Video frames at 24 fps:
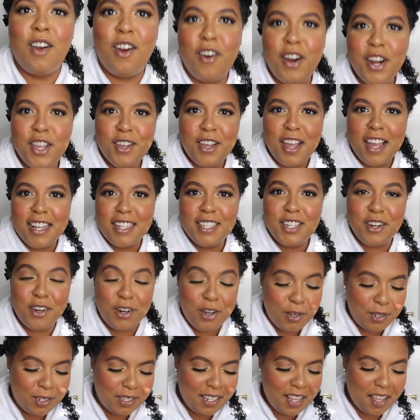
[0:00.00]
All right, you guys, here
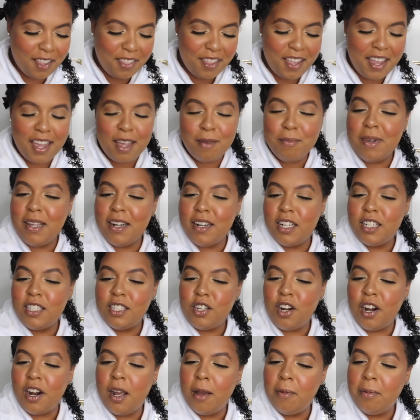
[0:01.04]
goes nothing. I'm gonna
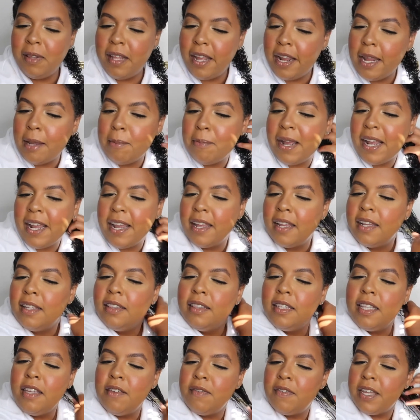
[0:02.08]
start applying my
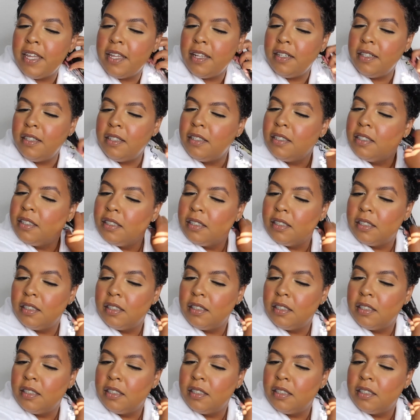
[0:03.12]
leave-in.